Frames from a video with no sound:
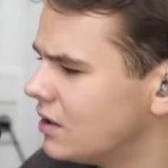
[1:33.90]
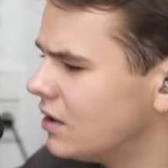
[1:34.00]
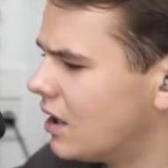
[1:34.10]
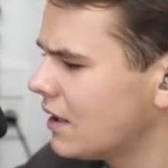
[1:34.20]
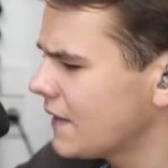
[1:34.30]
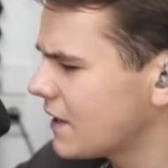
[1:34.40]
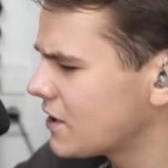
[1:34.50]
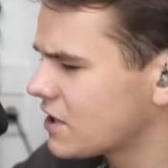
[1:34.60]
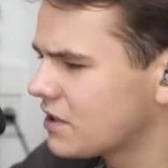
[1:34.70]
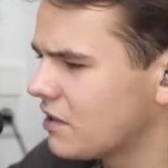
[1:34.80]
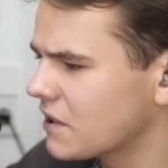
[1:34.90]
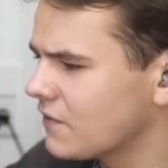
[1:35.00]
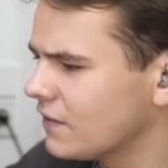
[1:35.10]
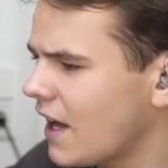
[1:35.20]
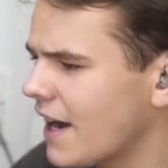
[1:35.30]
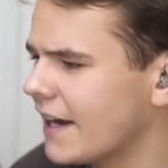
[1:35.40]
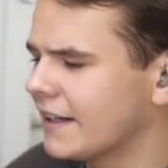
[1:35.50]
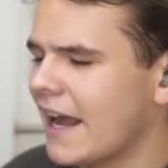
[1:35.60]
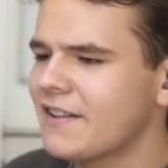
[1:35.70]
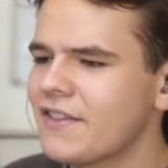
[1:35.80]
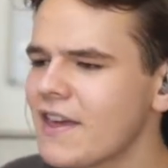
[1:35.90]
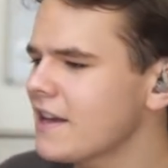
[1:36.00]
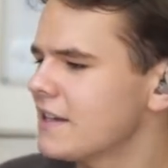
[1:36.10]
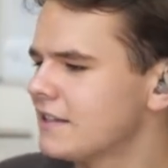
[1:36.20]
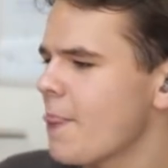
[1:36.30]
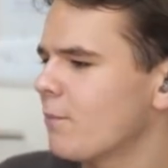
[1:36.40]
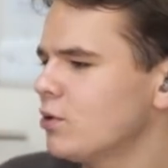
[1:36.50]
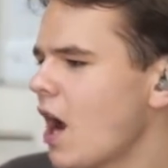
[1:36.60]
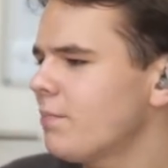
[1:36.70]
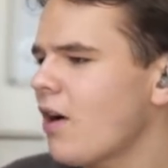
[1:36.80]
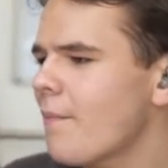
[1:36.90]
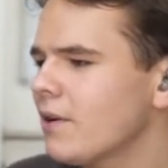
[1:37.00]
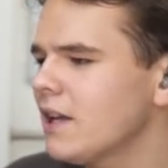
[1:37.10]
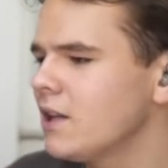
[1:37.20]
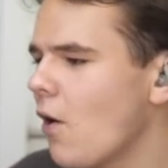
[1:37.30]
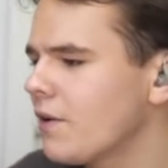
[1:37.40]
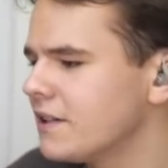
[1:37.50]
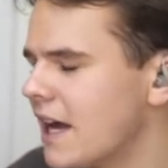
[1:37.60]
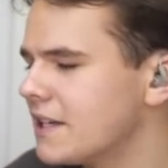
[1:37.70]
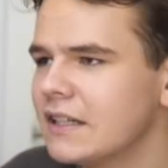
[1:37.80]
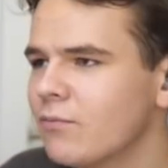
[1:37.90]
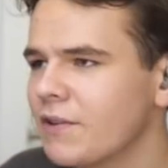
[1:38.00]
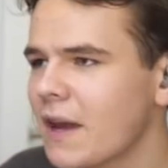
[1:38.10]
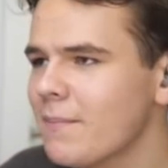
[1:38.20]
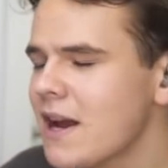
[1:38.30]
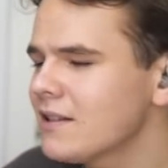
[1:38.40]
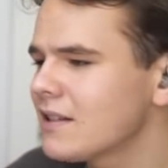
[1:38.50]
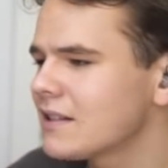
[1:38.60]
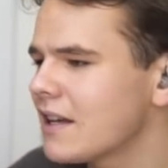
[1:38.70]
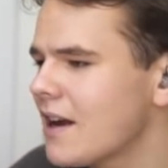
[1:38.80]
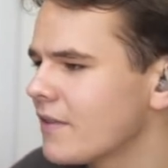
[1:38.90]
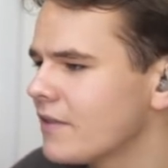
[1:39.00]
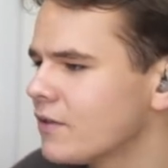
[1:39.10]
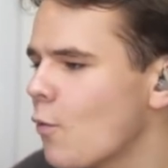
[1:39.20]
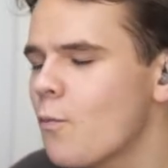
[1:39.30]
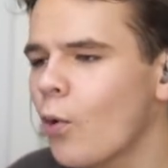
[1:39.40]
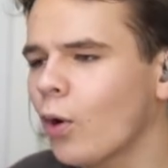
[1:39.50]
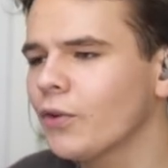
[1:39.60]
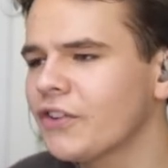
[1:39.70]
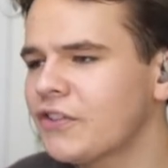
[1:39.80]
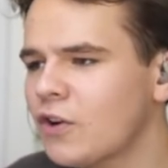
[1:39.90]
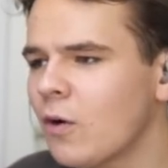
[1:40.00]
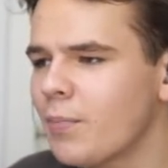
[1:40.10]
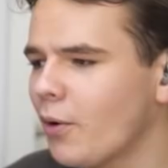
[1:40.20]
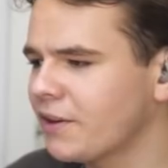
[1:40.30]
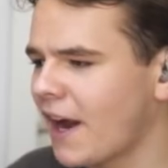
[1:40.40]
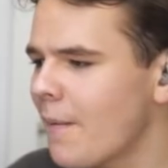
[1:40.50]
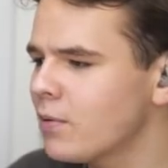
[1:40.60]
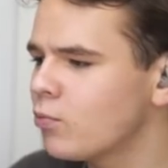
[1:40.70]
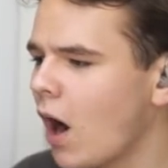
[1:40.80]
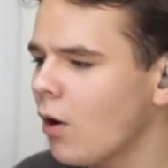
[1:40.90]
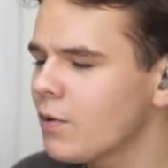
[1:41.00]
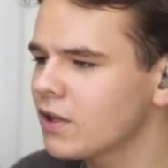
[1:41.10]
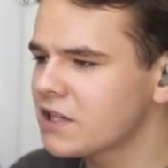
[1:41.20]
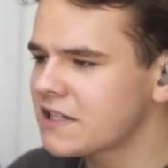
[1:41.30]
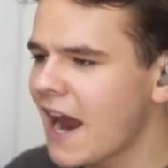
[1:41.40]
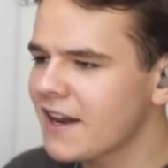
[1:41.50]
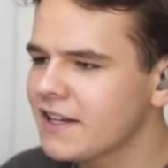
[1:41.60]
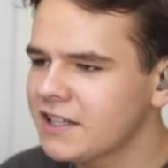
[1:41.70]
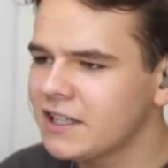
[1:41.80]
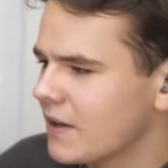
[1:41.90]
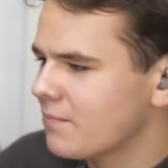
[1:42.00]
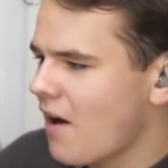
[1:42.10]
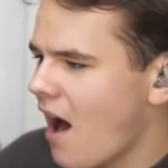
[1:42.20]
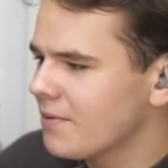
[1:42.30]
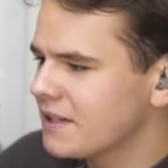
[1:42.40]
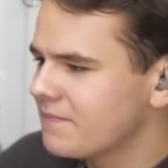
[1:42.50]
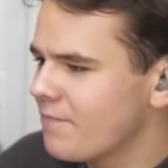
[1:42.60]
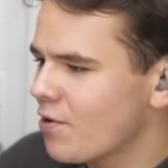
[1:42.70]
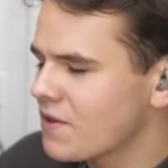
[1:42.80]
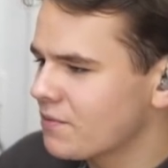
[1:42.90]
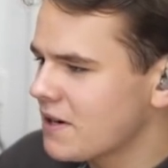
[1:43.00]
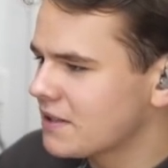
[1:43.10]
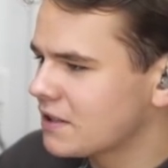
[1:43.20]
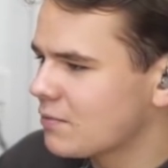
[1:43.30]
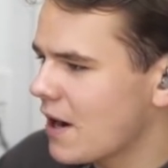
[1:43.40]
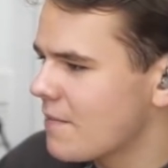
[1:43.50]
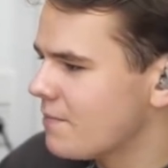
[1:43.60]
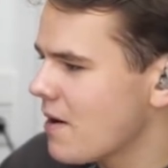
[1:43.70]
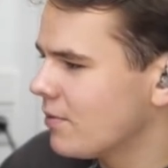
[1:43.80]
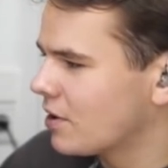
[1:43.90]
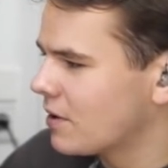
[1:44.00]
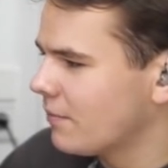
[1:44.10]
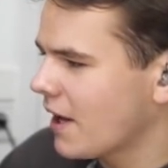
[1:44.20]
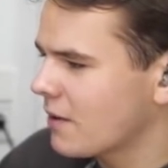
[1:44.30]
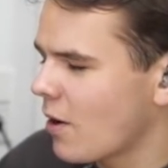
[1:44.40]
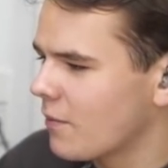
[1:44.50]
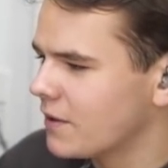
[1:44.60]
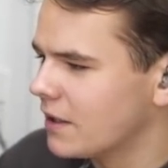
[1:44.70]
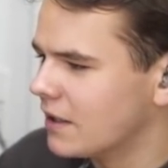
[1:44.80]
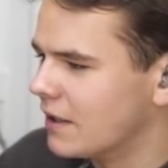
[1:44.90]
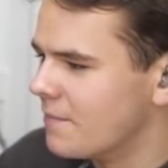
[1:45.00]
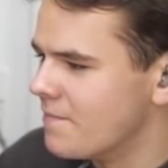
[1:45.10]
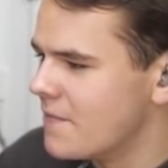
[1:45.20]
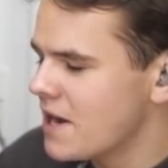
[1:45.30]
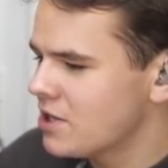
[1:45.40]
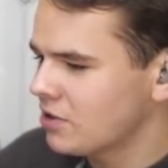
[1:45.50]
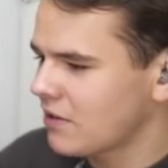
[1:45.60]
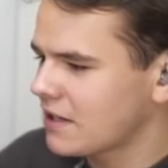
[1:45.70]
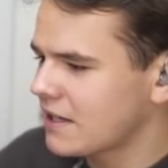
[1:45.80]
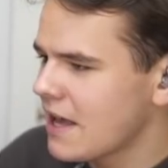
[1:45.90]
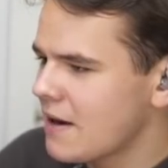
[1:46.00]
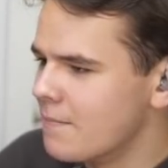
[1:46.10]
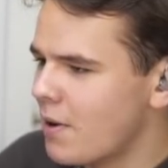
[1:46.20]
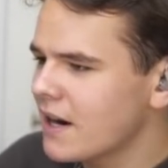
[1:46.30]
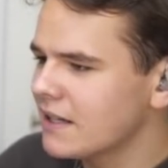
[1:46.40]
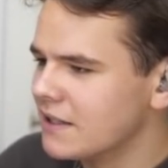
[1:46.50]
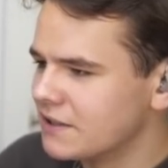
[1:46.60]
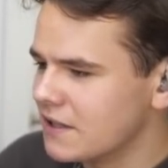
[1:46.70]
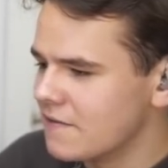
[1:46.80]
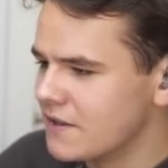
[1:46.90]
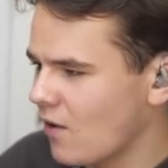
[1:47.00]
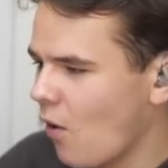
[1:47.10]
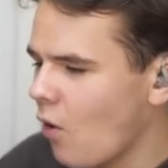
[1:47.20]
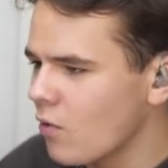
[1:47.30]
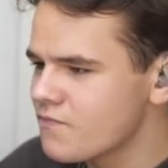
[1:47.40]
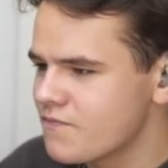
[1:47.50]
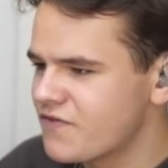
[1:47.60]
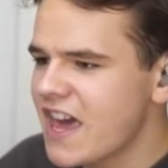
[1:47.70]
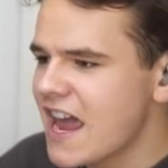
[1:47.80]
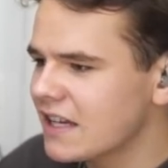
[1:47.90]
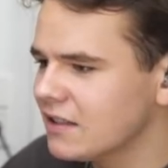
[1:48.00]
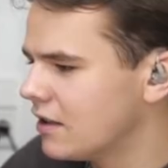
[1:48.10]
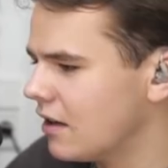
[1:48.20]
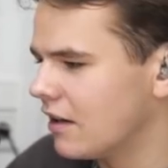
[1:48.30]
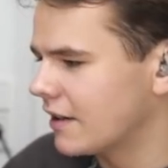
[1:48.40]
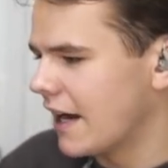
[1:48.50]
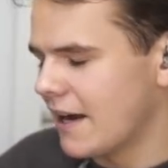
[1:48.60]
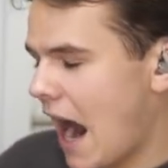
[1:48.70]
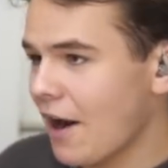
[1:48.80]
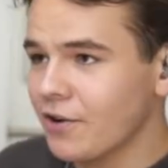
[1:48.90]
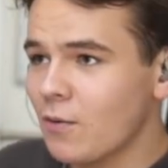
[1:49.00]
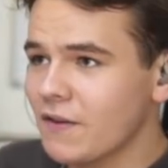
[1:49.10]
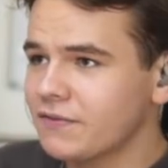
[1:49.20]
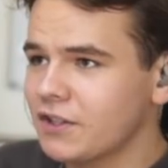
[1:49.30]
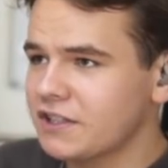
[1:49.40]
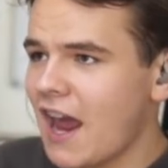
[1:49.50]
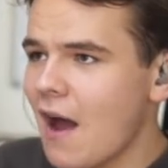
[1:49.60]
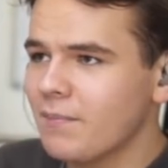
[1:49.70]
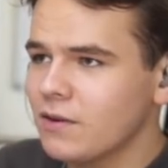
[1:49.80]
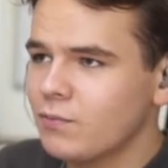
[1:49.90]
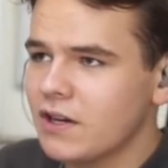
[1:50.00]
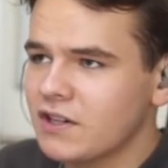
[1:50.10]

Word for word: Alright, let's just start flying, and the thing is, we're not properly loaded yet. What that means is the world is still building up while we are standing here. Probably is one of the reasons why people are complaining about the interesting bugginess of this whole thing. Okay, I don't know what just happened.